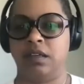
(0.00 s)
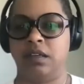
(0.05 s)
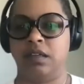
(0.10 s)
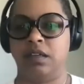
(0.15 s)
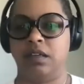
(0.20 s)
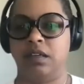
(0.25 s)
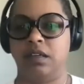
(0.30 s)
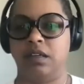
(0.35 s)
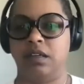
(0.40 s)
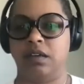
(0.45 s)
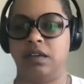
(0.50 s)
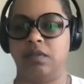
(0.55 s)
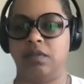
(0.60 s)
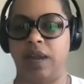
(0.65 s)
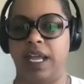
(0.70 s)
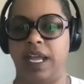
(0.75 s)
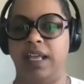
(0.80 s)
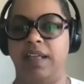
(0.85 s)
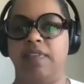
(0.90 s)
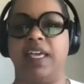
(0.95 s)
mm-hmm.
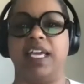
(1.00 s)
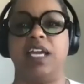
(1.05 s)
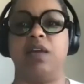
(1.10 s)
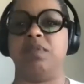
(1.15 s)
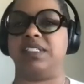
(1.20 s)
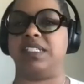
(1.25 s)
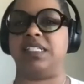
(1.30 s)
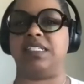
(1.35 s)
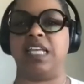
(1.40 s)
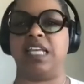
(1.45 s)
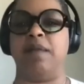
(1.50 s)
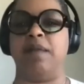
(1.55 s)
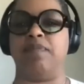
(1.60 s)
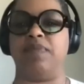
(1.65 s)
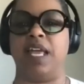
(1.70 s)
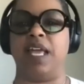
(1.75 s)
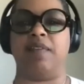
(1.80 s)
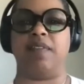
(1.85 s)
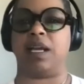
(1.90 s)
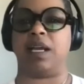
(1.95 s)
right? Like it was the same
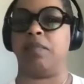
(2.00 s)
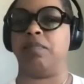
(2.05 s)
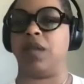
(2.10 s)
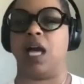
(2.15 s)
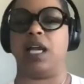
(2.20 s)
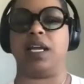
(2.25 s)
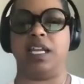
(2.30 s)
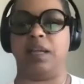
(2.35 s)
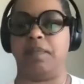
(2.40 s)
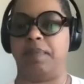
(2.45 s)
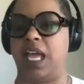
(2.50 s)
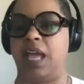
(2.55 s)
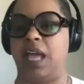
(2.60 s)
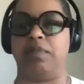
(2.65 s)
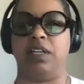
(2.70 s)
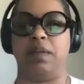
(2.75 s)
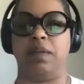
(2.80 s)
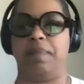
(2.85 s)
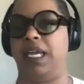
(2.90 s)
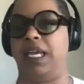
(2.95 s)
thing. Like I'm not going to be
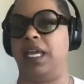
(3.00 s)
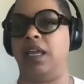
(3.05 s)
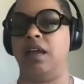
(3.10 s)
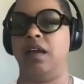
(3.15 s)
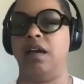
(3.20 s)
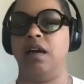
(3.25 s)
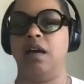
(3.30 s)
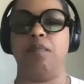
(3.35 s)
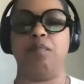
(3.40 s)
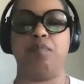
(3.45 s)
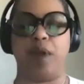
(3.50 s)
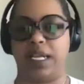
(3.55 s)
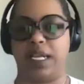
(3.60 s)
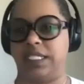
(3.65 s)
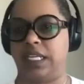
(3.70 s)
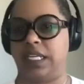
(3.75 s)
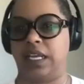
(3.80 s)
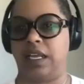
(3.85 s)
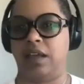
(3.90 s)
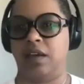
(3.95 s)
able to be
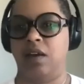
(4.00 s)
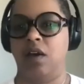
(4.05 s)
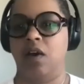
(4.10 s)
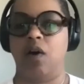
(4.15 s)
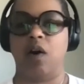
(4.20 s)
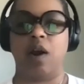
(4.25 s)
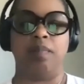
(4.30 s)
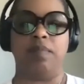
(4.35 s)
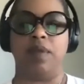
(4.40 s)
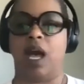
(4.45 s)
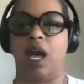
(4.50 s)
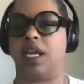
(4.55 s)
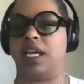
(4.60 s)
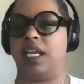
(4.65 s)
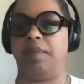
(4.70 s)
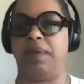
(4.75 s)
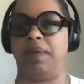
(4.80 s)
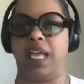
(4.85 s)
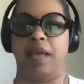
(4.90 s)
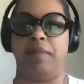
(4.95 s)
president, or I'm not
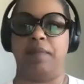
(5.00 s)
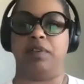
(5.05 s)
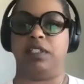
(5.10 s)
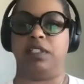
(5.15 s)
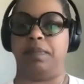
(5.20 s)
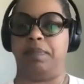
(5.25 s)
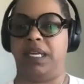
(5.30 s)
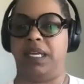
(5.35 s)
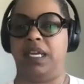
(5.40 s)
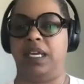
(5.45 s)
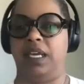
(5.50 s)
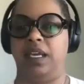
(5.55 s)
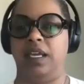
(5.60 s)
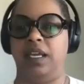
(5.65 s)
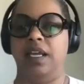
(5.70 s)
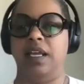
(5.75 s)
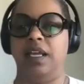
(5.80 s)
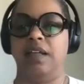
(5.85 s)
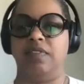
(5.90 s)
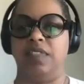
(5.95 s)
going to be able to
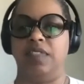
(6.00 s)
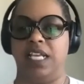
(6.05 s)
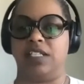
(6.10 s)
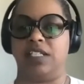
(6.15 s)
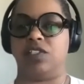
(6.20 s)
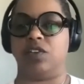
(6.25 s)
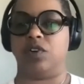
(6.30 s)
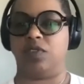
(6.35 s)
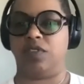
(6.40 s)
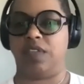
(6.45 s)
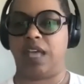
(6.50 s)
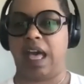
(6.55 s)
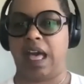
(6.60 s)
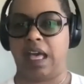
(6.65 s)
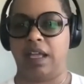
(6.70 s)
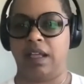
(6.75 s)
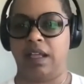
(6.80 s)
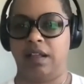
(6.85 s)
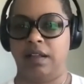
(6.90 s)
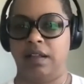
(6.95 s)
be mm-hmm. this or
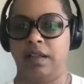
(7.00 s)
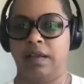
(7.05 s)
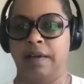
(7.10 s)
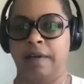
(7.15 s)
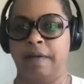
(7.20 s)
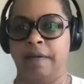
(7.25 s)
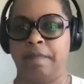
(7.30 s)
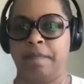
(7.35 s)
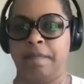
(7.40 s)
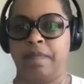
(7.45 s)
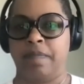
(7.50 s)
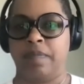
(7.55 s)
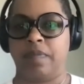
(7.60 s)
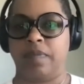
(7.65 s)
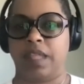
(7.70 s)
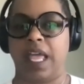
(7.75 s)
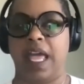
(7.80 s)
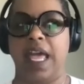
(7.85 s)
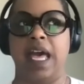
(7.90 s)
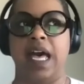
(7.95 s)
that.
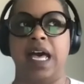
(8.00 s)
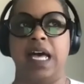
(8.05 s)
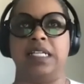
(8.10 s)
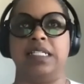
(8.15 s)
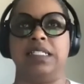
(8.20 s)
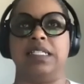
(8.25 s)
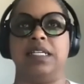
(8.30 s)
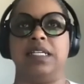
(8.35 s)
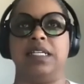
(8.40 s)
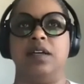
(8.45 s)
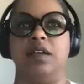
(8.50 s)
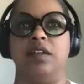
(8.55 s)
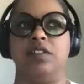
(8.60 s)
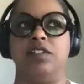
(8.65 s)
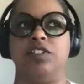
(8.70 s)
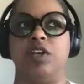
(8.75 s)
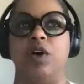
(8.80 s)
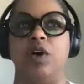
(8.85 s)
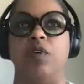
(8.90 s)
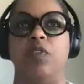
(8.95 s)
And
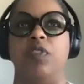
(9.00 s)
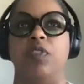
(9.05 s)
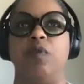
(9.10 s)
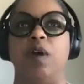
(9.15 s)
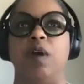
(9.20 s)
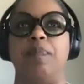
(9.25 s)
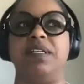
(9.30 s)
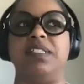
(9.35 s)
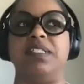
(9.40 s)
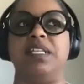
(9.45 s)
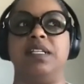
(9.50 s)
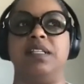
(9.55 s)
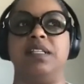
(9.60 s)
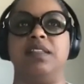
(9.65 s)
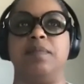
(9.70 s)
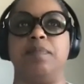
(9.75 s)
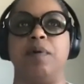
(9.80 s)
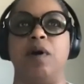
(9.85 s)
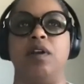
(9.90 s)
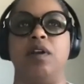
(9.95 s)
so the
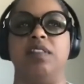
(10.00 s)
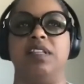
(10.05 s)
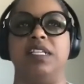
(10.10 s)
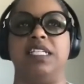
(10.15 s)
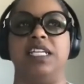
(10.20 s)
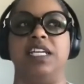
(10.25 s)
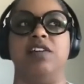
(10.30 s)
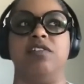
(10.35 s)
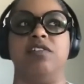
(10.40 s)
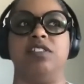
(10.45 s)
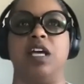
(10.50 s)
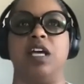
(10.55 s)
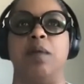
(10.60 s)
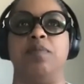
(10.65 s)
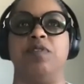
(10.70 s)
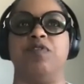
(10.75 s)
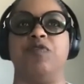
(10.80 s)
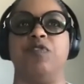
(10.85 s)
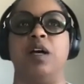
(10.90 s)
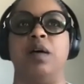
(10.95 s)
represent the part of the tears
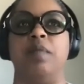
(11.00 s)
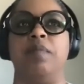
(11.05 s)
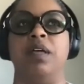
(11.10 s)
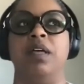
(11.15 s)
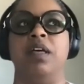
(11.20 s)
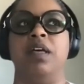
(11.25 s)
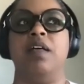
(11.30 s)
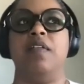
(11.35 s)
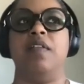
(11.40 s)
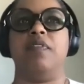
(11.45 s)
comes from